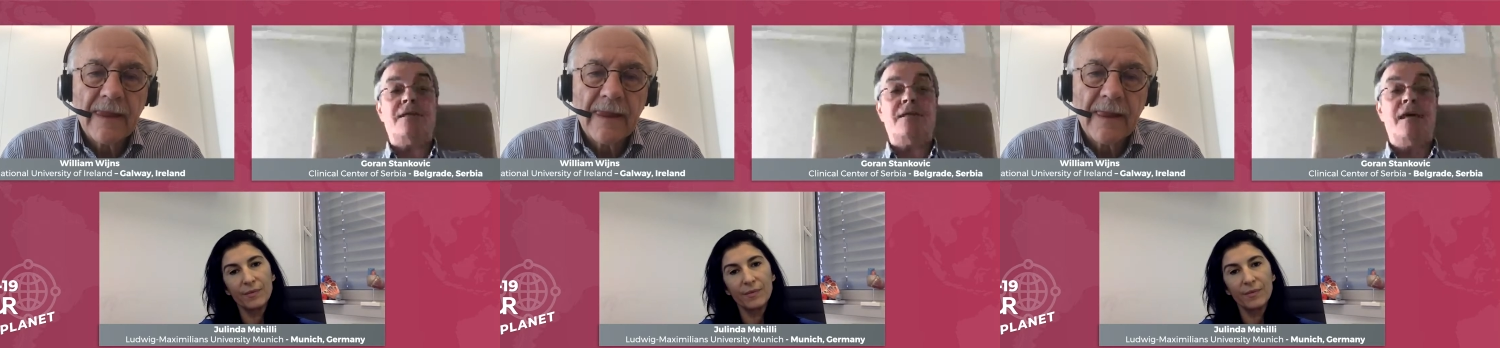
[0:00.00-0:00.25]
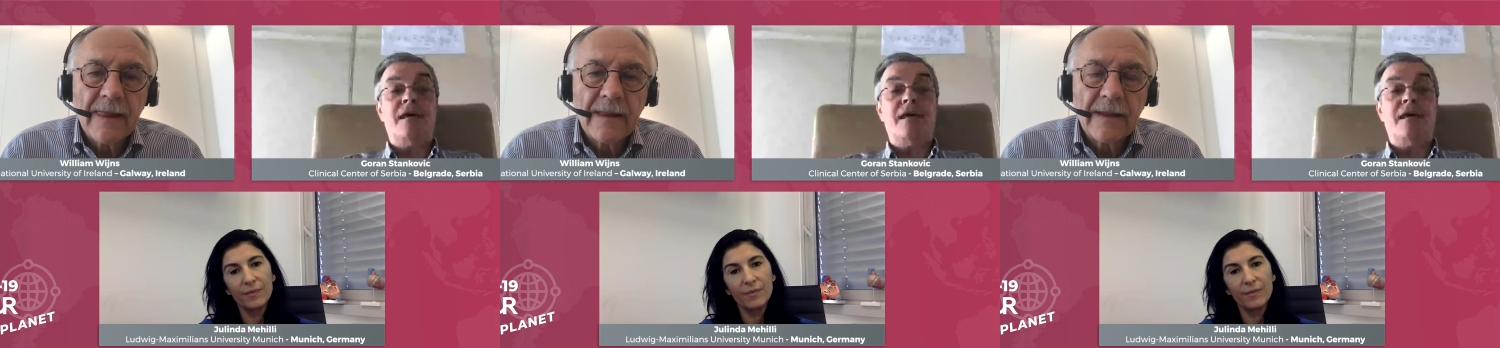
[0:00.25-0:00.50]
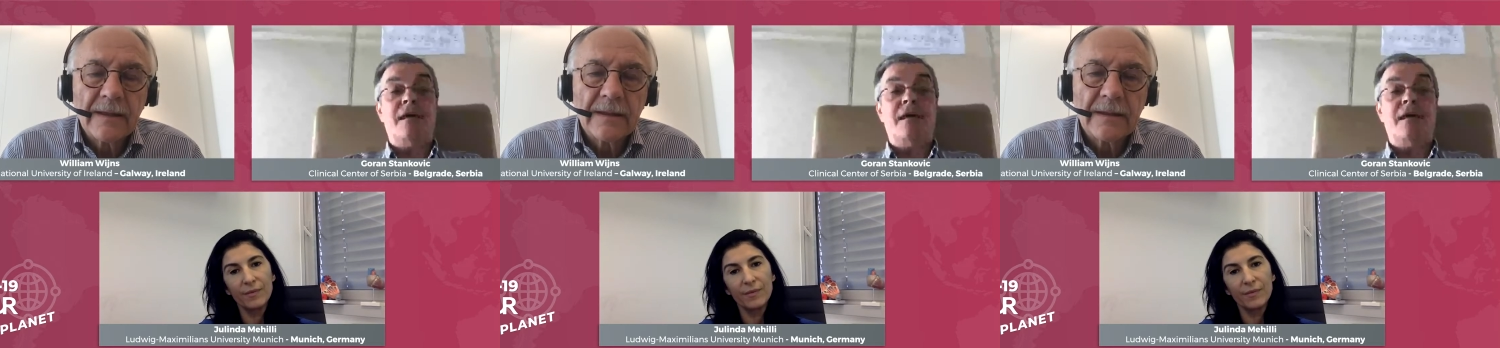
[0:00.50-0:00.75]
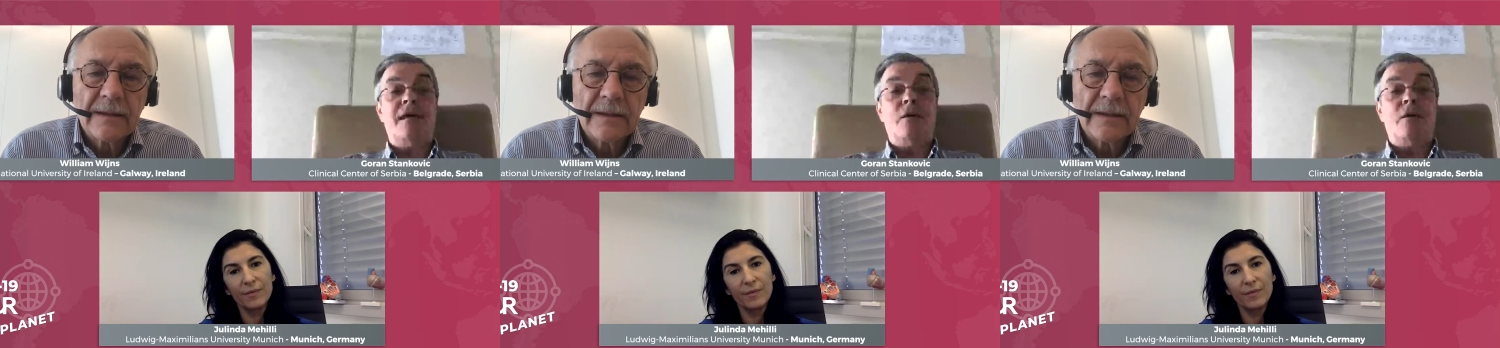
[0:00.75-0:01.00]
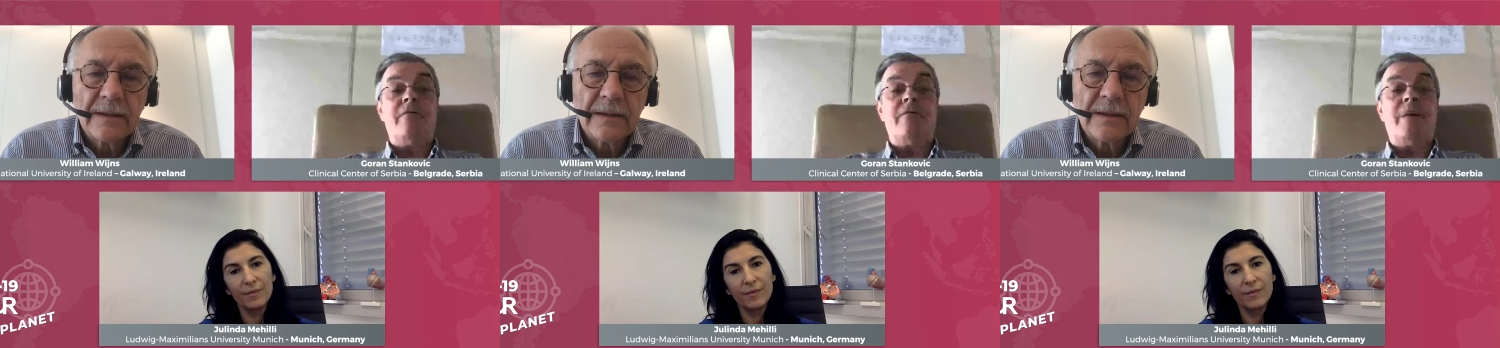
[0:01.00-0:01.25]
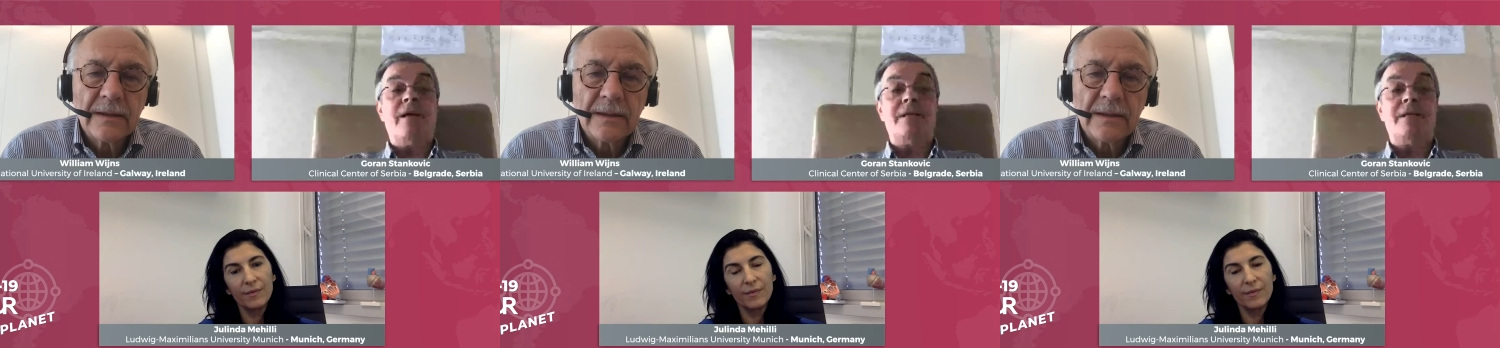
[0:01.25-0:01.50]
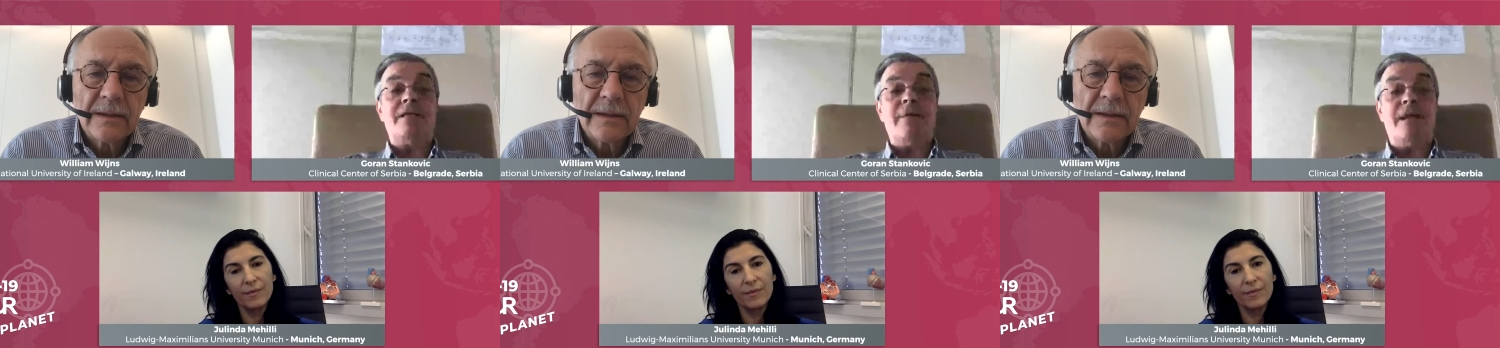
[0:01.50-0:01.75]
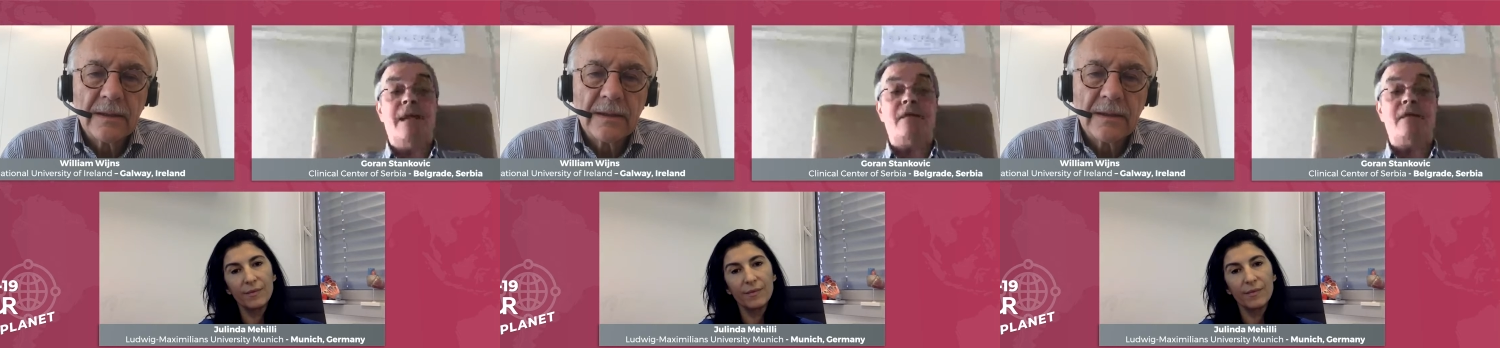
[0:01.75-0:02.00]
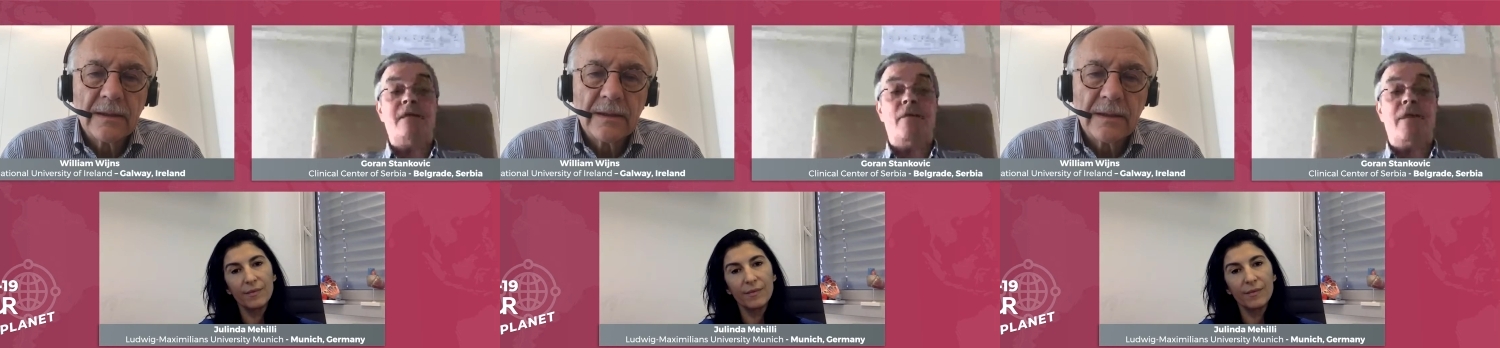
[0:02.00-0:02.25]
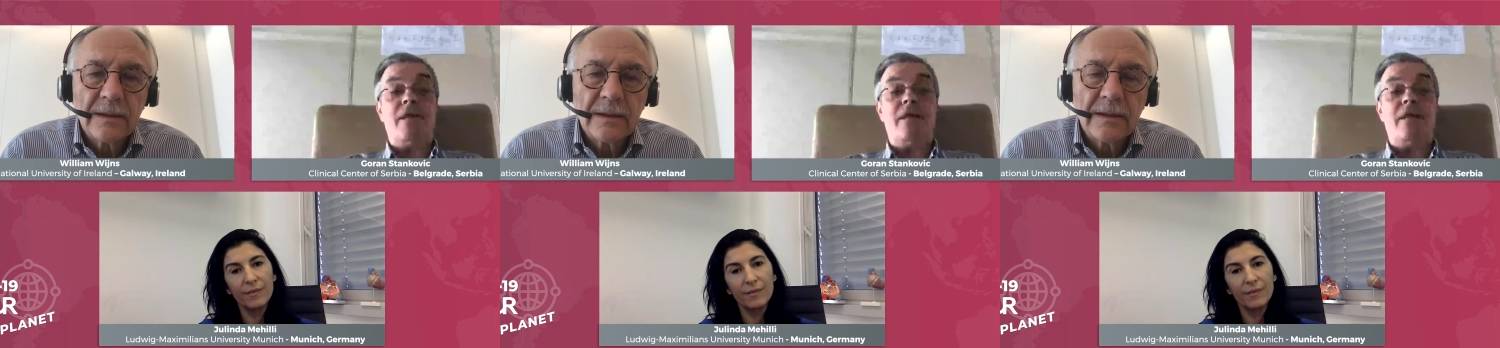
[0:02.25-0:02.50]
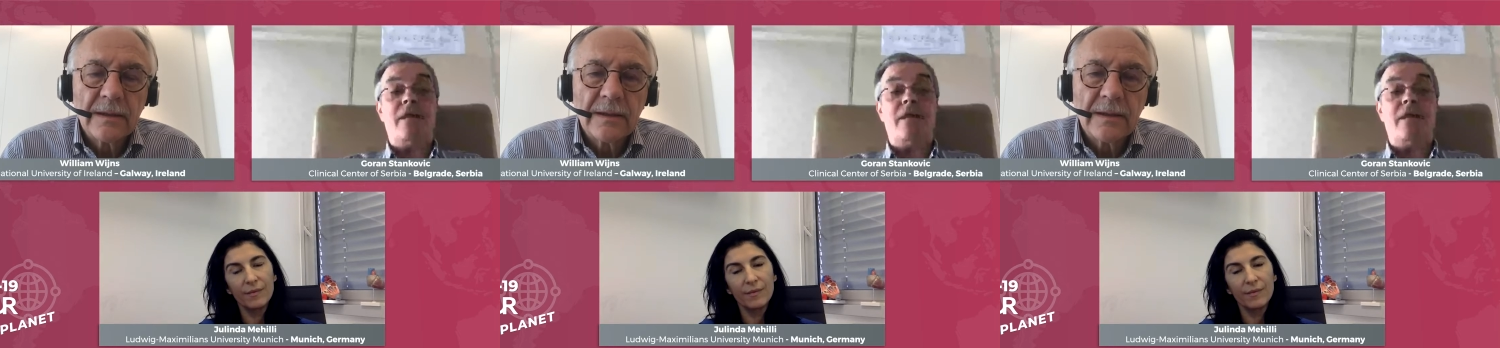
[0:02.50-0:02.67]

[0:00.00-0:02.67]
Speaker 1: we have a great STEMI network,